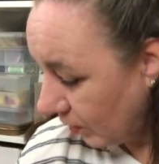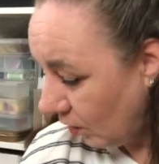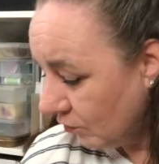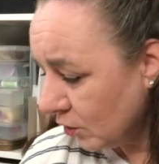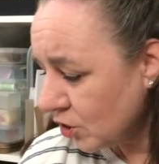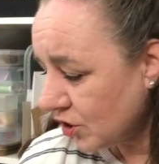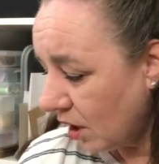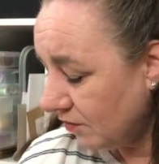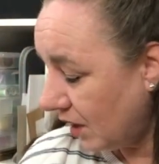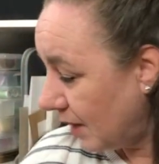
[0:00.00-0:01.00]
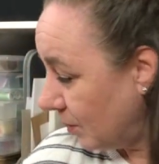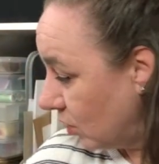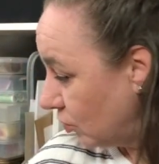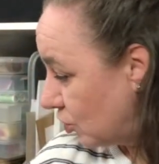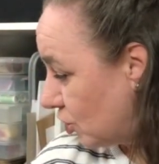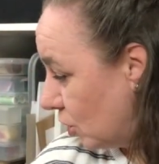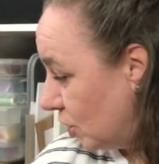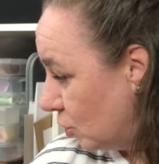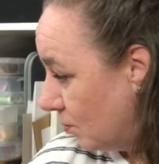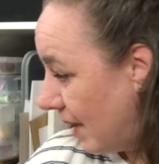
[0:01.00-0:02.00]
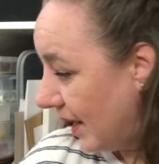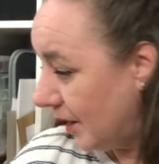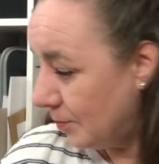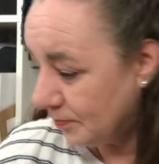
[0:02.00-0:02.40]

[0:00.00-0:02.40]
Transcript: first off, I'm going to show you my